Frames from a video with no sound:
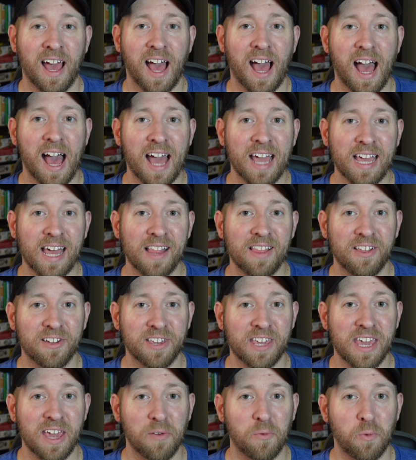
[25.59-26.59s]
I got
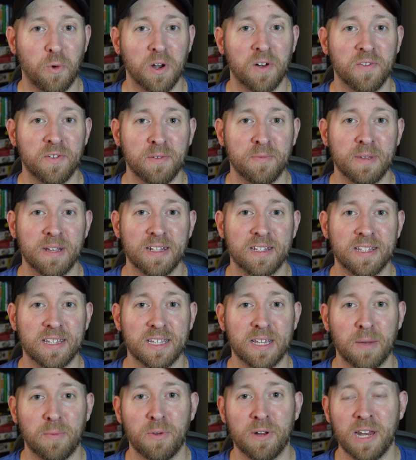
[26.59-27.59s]
lucky at one of them, and
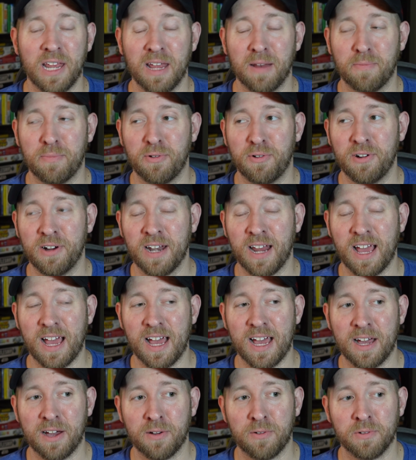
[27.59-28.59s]
someone had put
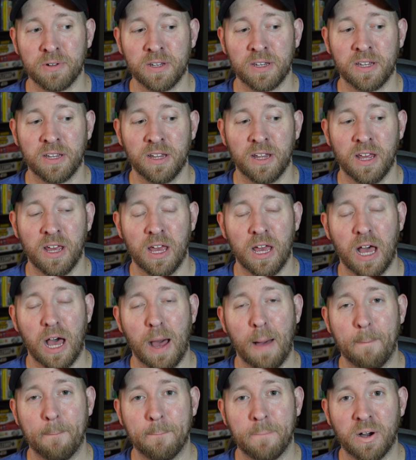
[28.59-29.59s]
out
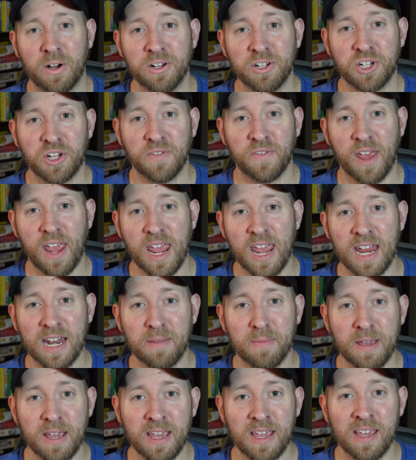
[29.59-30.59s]
a bunch of
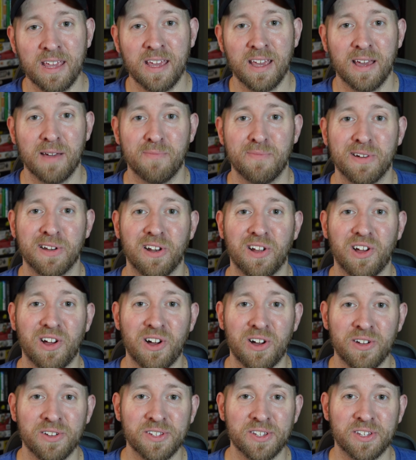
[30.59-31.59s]
anime, but
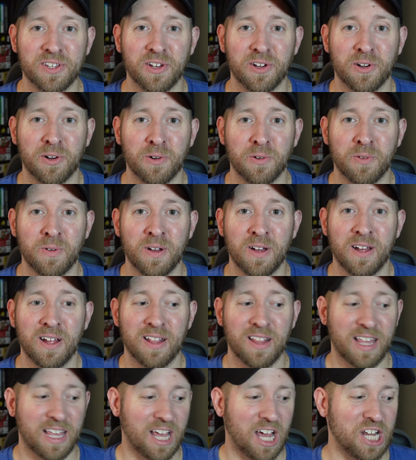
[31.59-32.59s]
also
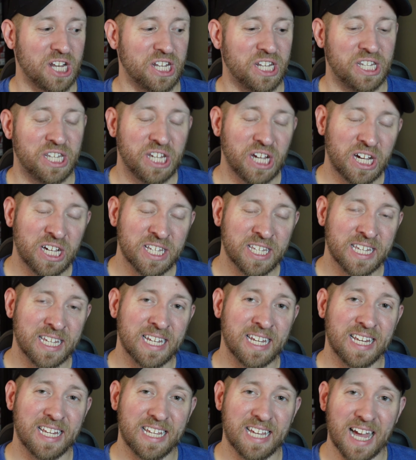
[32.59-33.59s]
like a
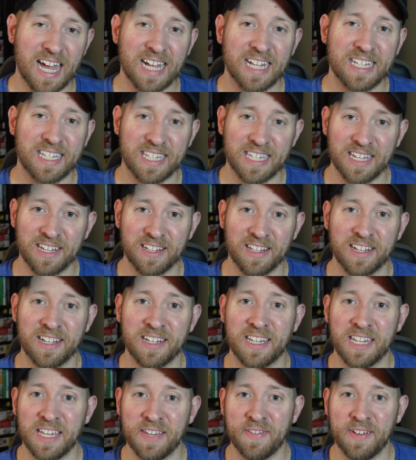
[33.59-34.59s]
dozen
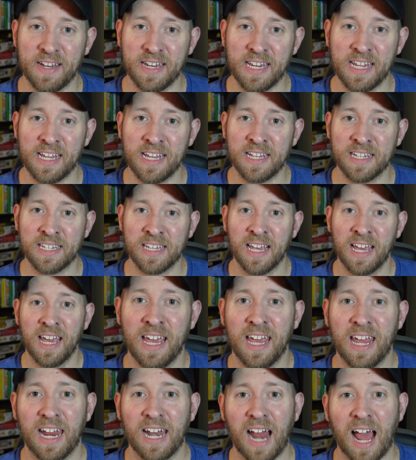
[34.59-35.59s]
Godzilla DVDs,
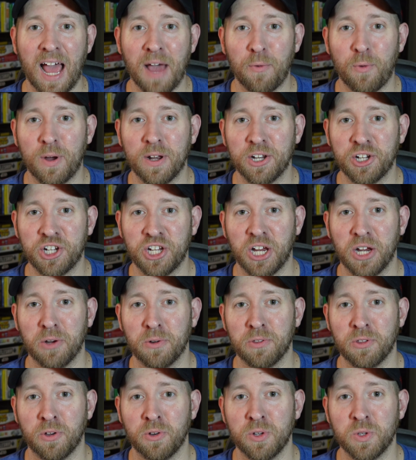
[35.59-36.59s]
and I want to
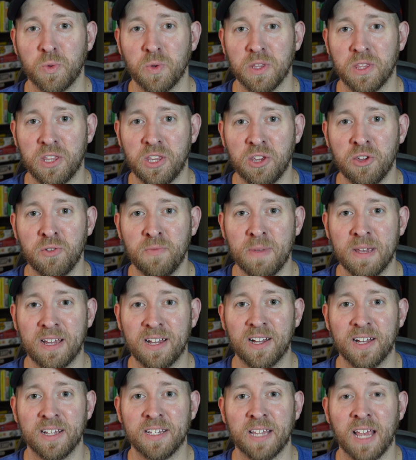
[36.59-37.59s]
share those with you
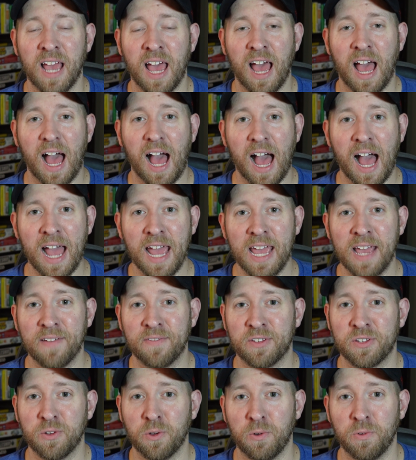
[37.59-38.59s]
because I
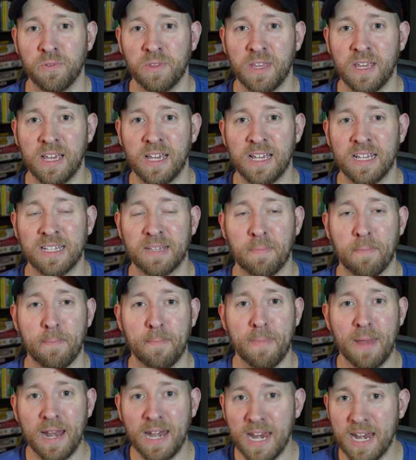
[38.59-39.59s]
have sold these
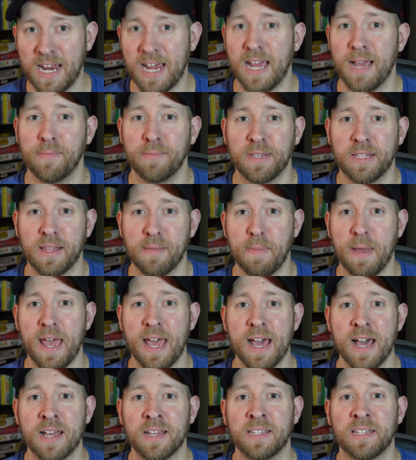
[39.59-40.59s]
many times in the
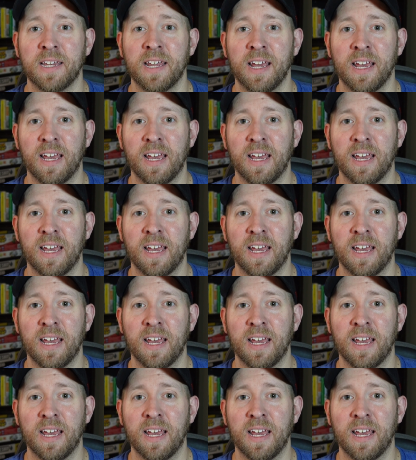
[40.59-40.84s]
past.